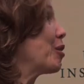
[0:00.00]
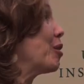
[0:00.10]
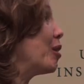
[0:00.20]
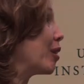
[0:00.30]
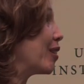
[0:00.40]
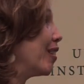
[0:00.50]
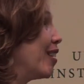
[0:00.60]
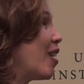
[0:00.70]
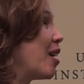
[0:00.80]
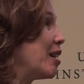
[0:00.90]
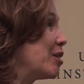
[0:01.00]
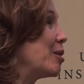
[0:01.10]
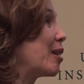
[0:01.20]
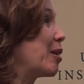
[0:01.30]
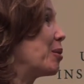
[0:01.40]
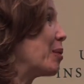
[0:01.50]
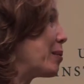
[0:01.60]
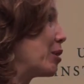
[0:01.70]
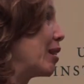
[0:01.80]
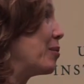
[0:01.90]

hook on issues like corruption,